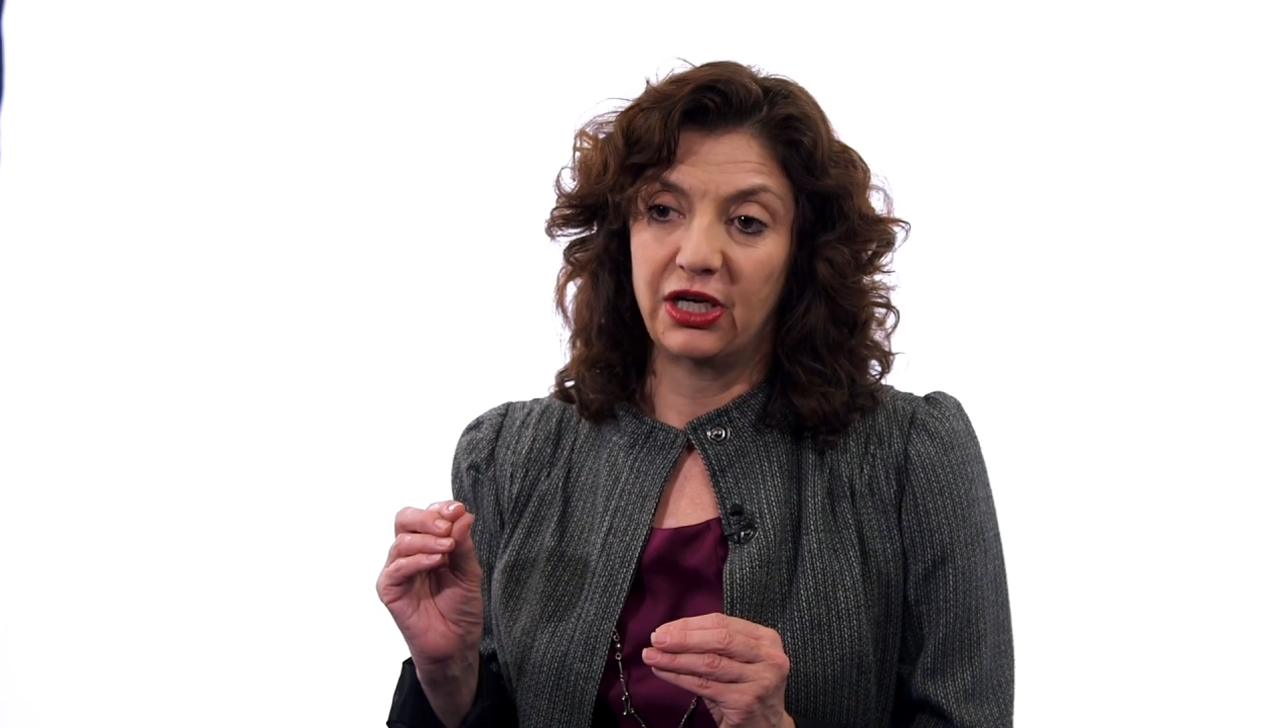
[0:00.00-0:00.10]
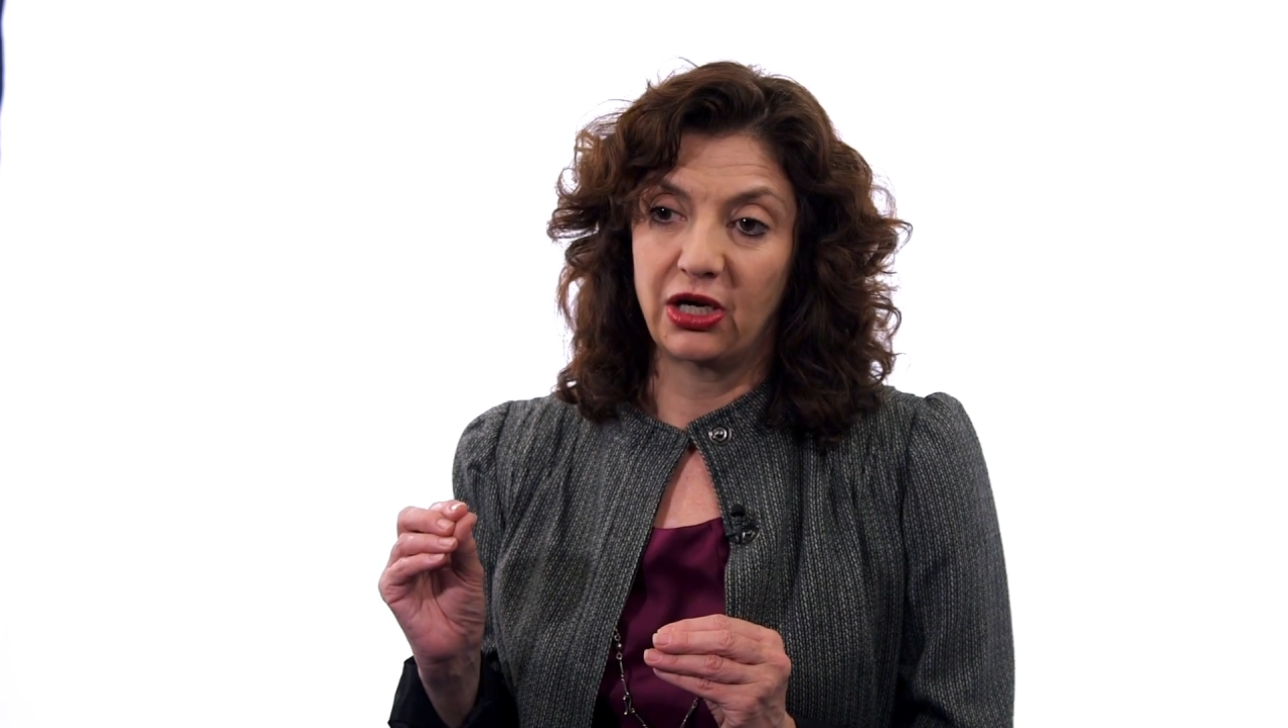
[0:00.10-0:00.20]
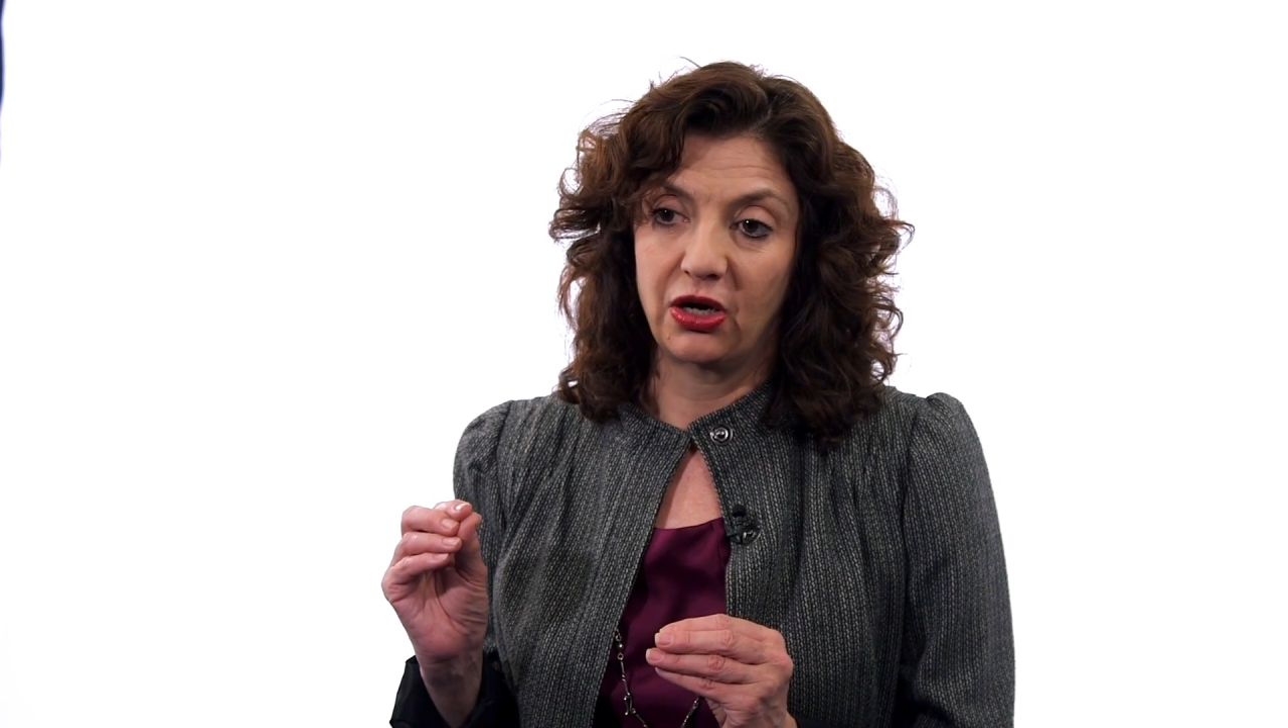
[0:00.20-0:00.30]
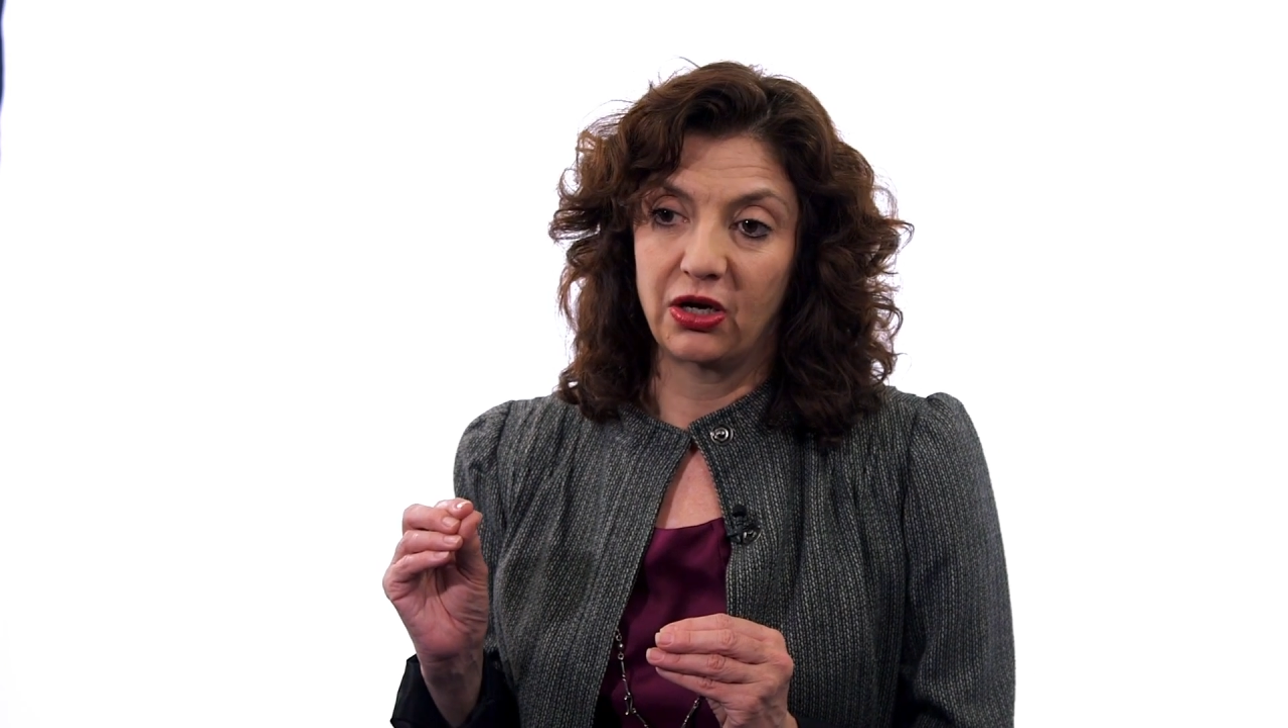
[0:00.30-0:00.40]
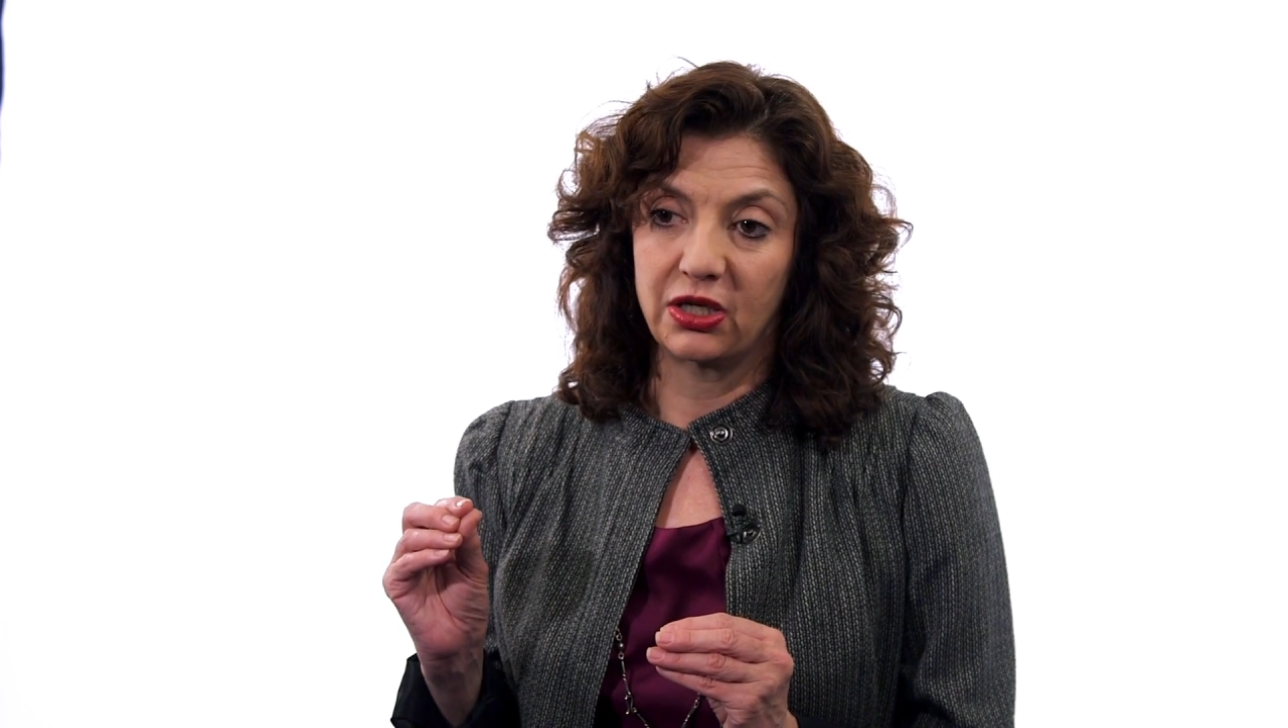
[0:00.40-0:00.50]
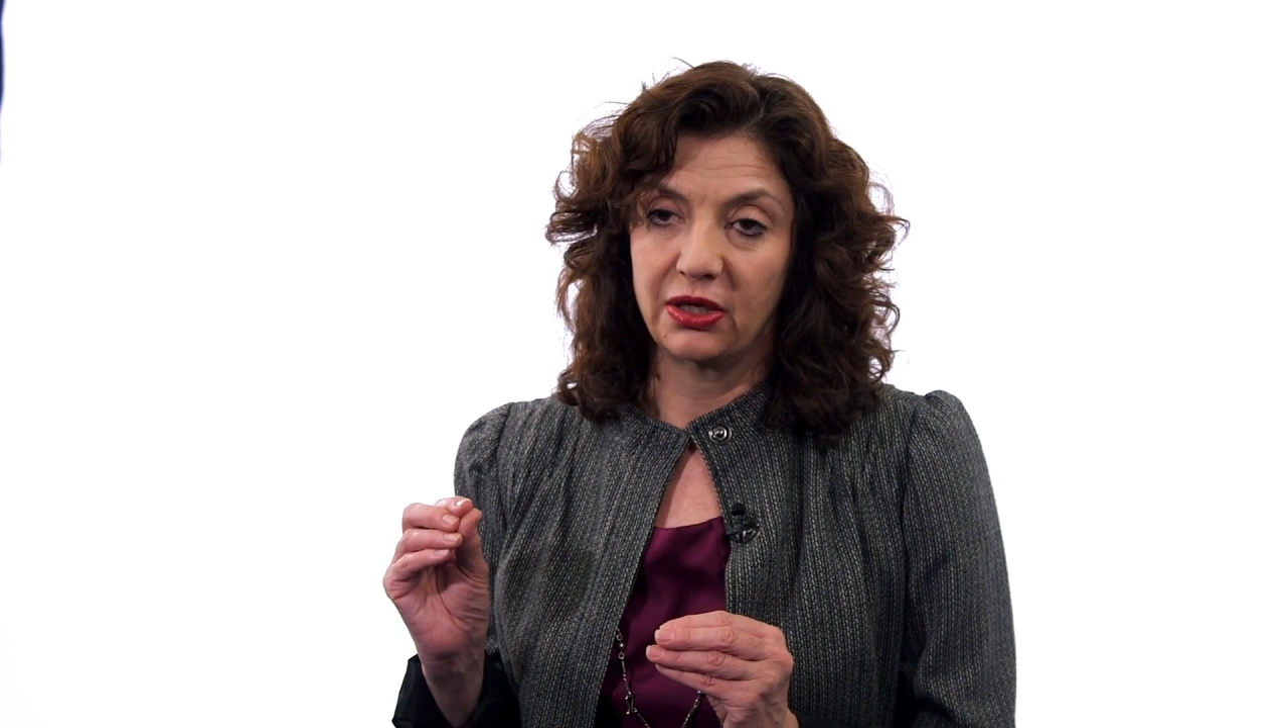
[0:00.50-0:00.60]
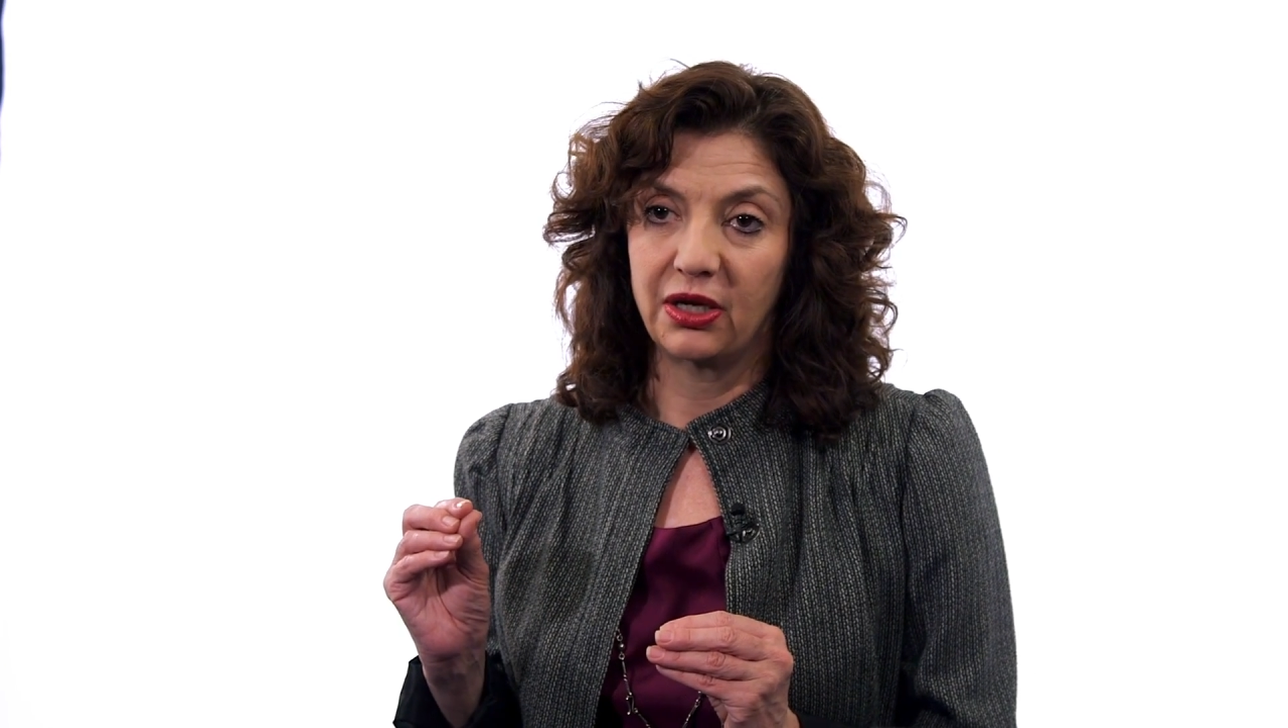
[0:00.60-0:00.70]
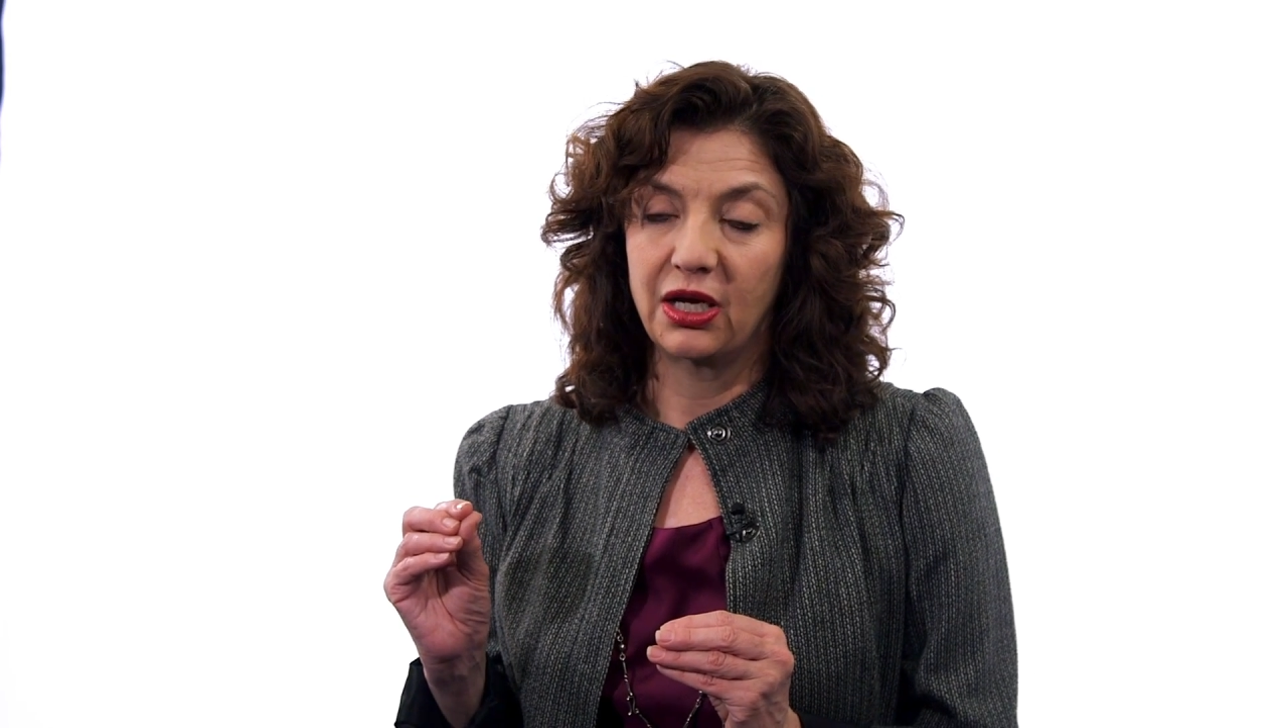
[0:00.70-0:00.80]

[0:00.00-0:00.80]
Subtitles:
card.